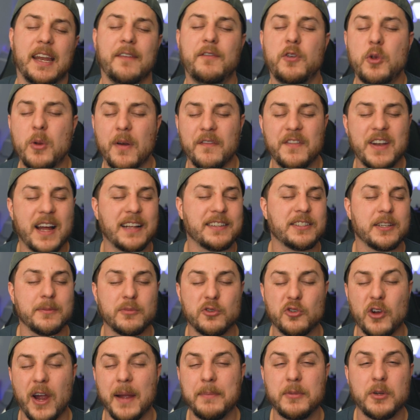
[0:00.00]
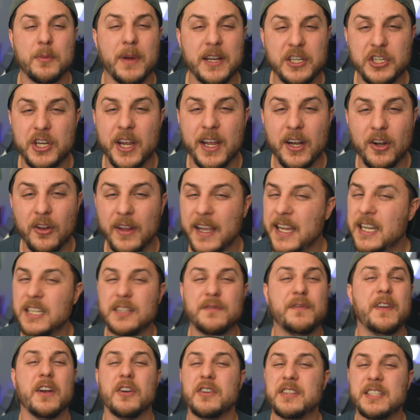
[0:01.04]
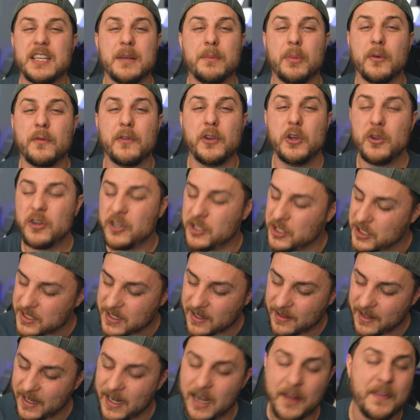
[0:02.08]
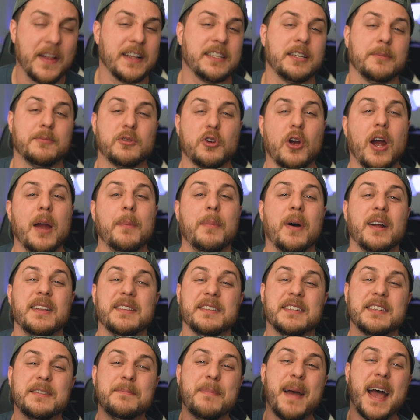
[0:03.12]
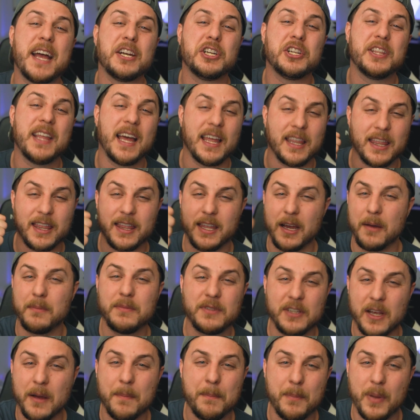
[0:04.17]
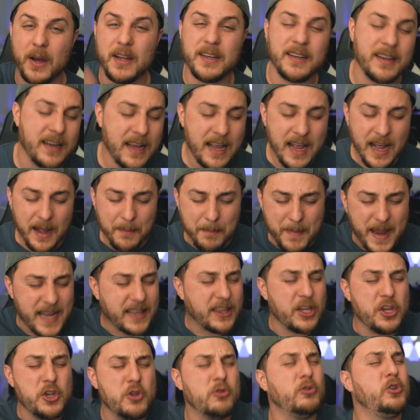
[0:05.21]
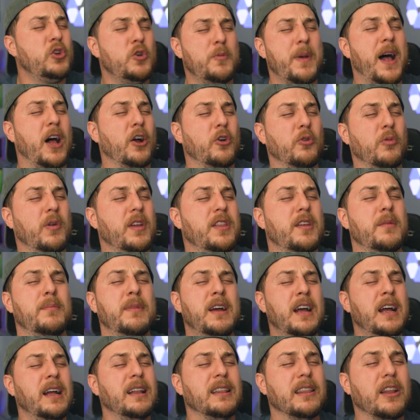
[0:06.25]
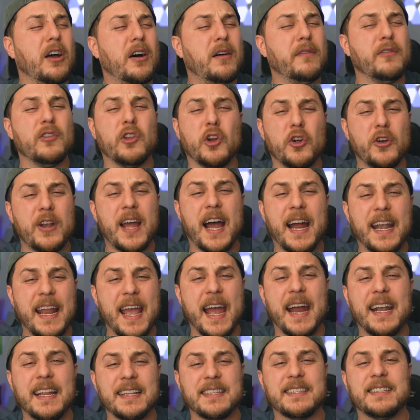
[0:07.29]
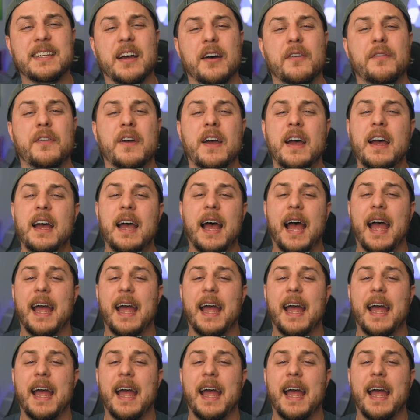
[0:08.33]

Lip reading: If you have not subscribed to my channel, it is very simple for you to just click on that subscribe button, smash that thumbs up button, make the YouTube algorithm love Learn How to Edit Stuff.